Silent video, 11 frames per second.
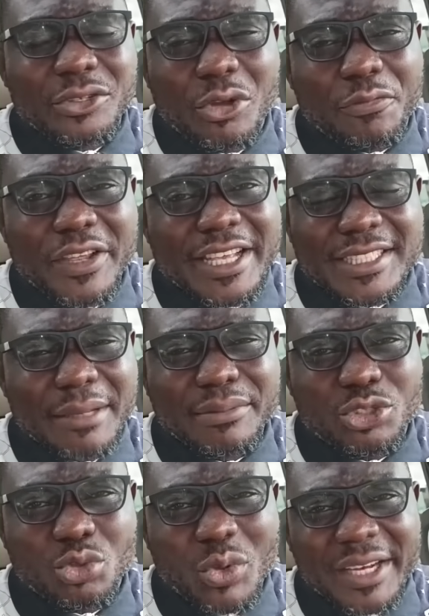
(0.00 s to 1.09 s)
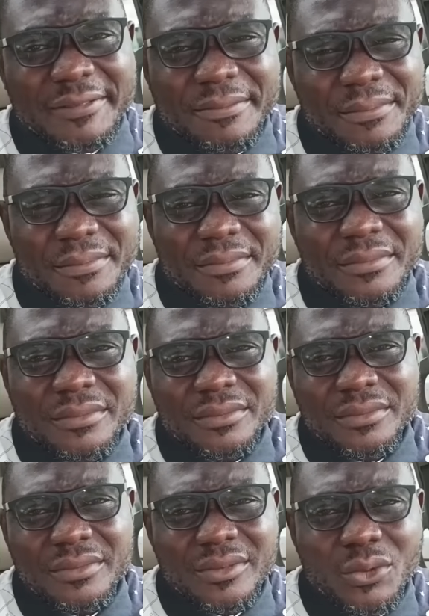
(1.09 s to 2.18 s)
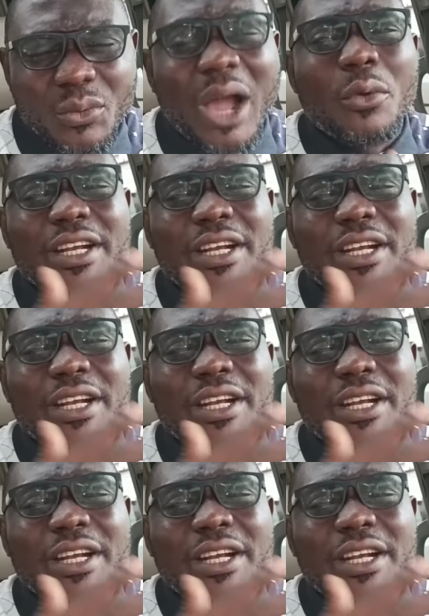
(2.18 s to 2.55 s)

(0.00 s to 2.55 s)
no fee escape this one. Where